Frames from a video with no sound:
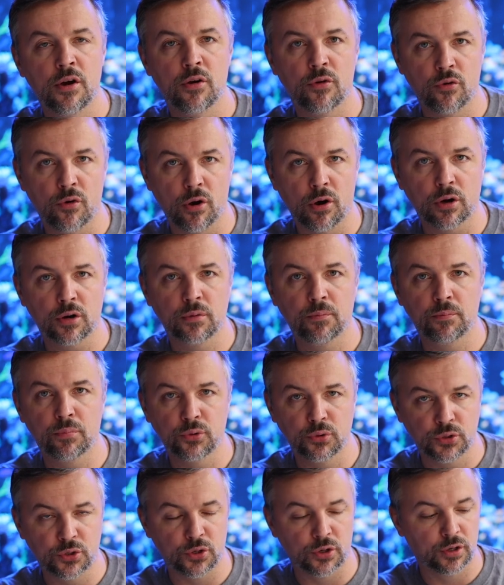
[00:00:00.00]
Rock
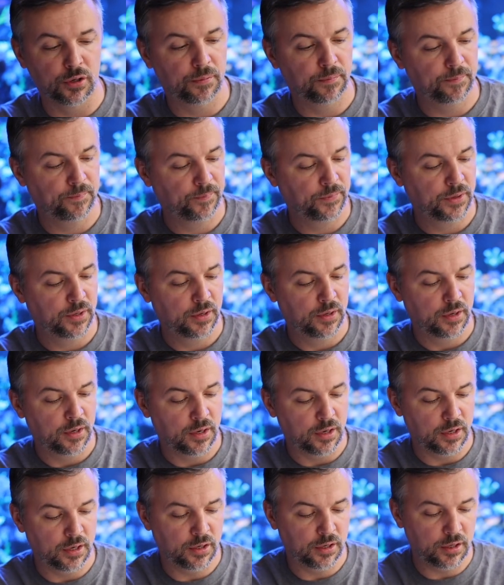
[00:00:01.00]
Booster.
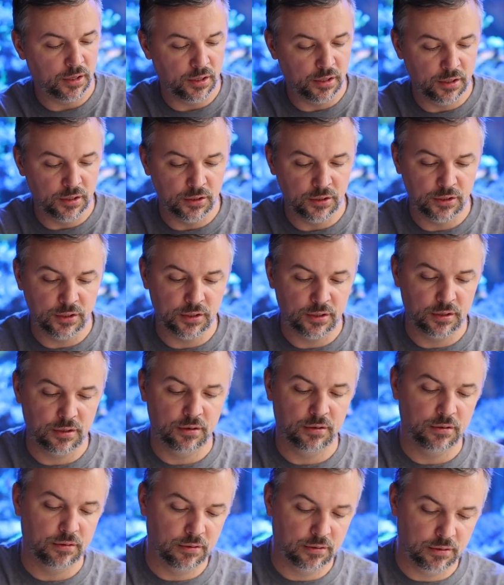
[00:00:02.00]
It is,
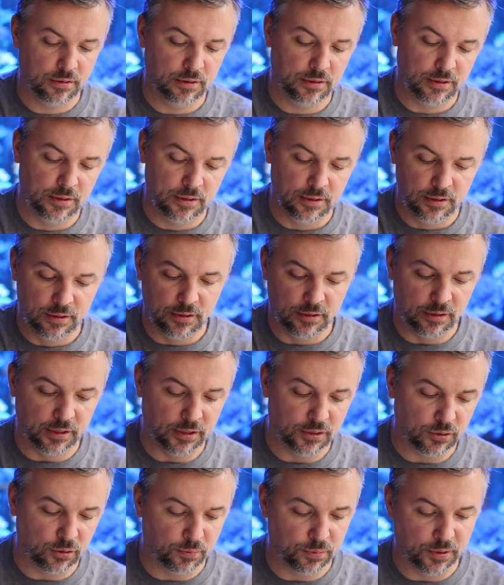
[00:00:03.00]

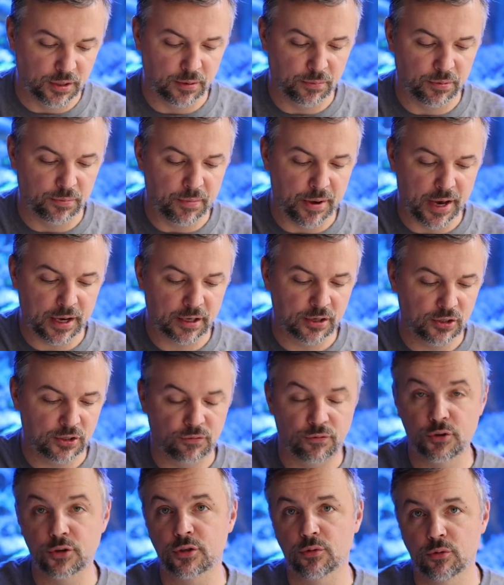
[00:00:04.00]
let's open up the package.
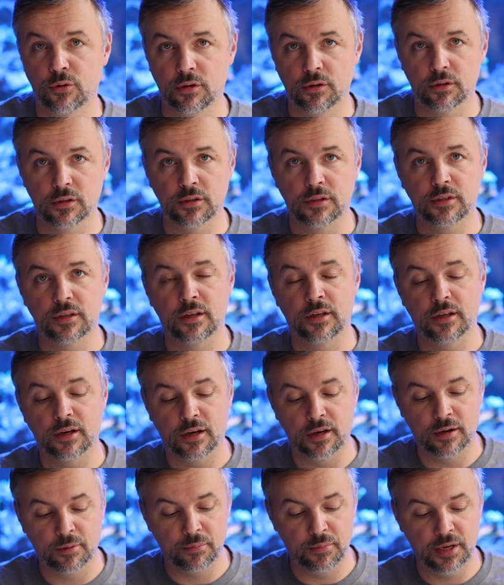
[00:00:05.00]
First of all, it's an
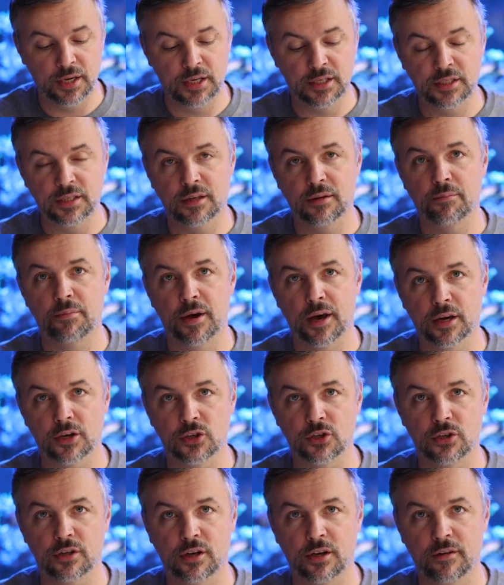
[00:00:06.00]
amazing
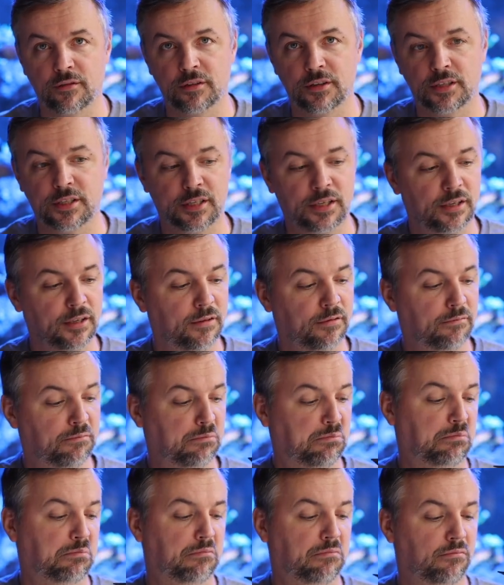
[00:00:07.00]
package. I haven't seen,
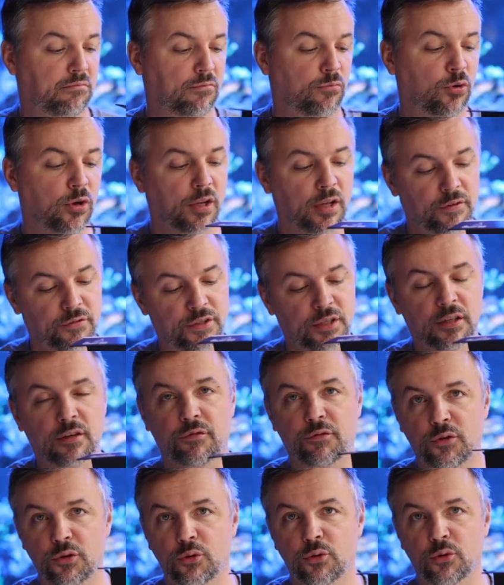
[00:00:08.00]
well, I've seen a
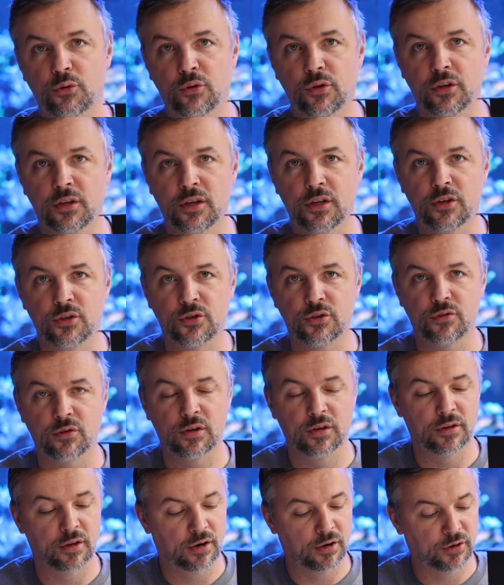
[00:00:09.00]
few in the
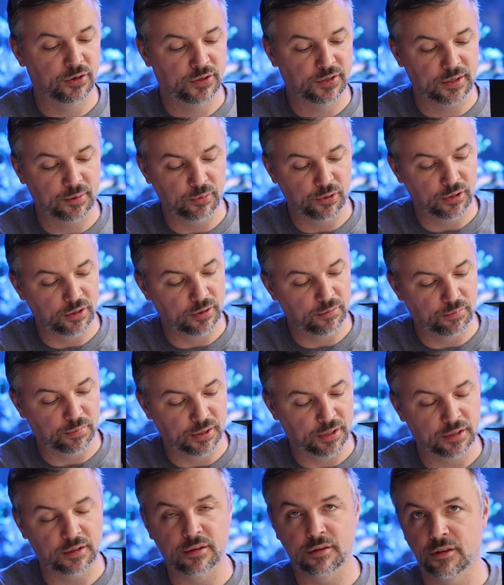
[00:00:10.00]
industry that are similar,
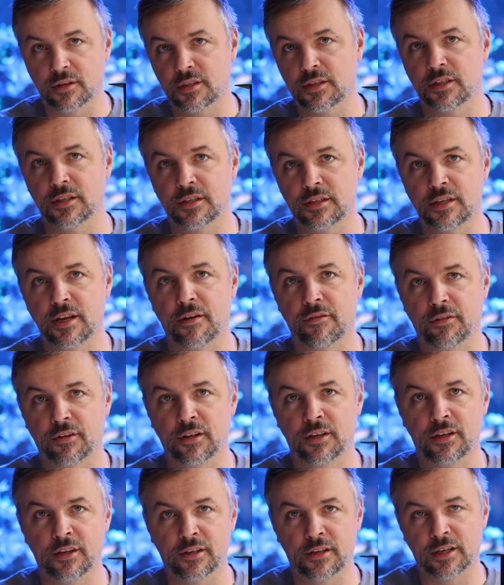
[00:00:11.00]
but this is
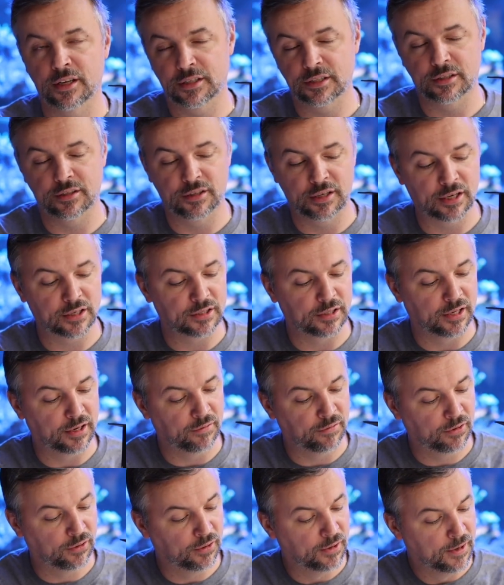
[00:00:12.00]
definitely next
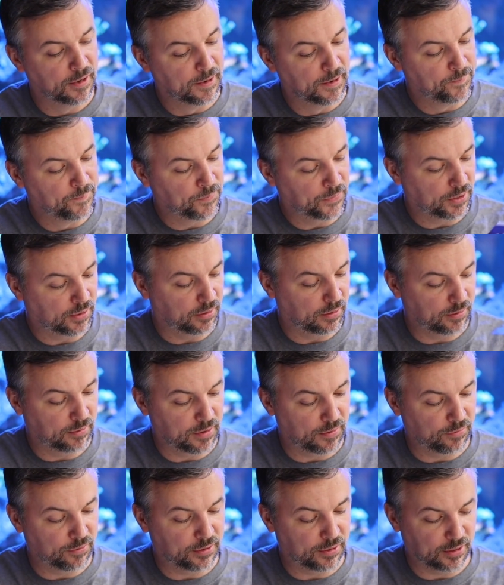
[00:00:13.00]
level.
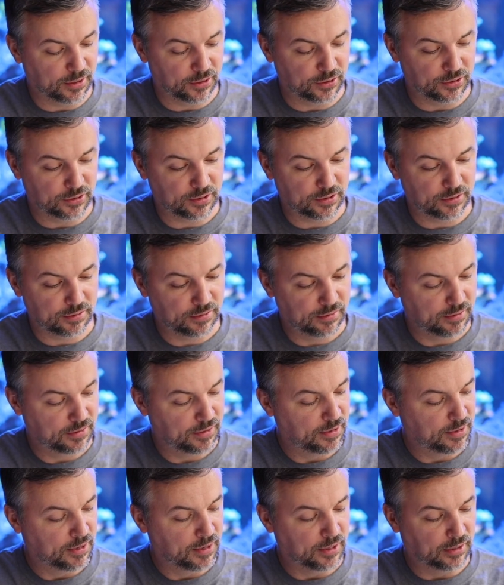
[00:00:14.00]
Everything is
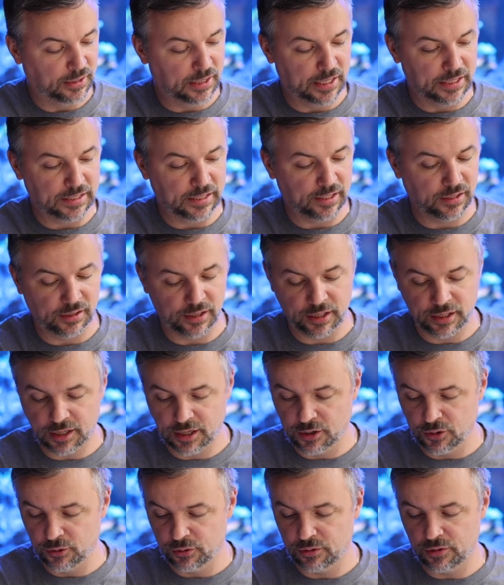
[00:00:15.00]
nicely laid
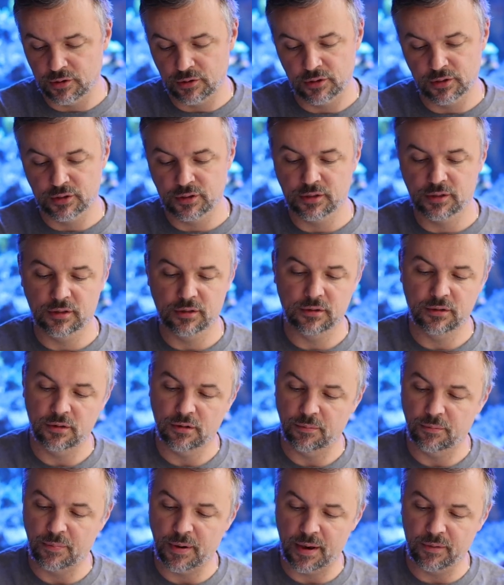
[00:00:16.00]
out. There is
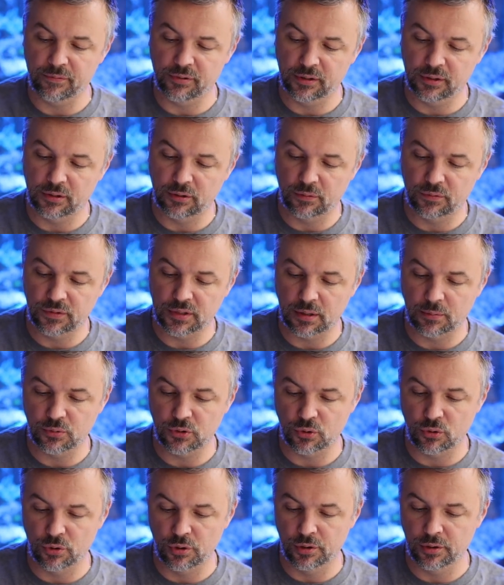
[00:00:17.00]
a pamphlet of some
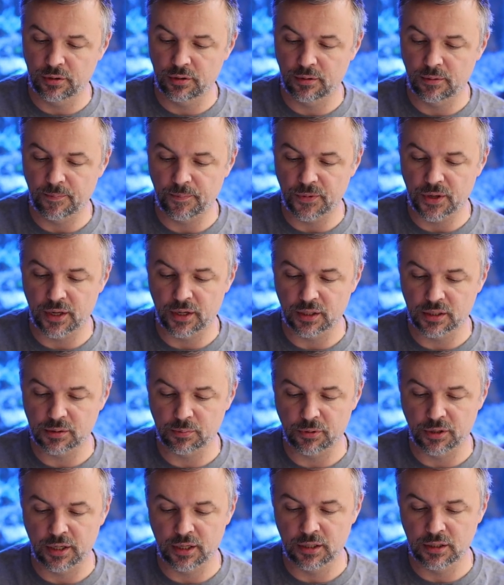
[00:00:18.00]
sort that
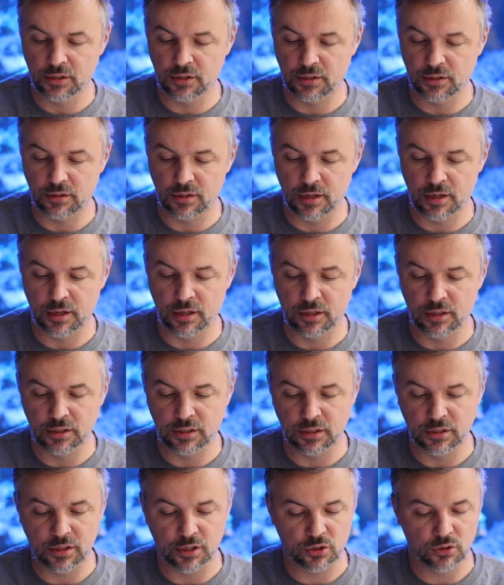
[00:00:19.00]
explains that
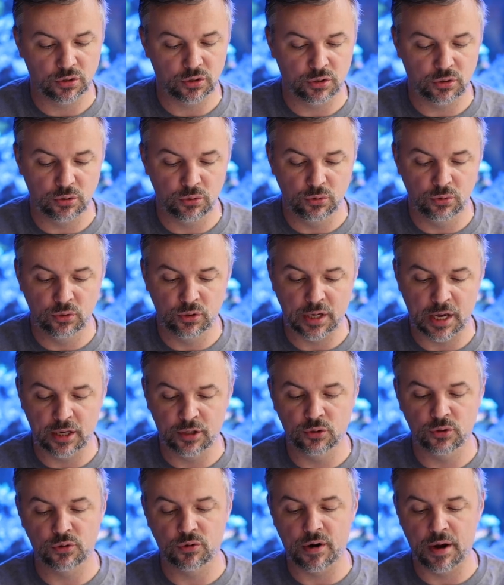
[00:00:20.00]
this is actually 2
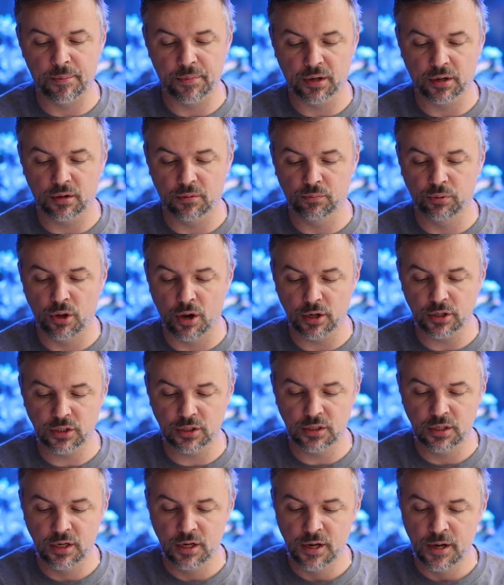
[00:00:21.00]
nanoceramic blocks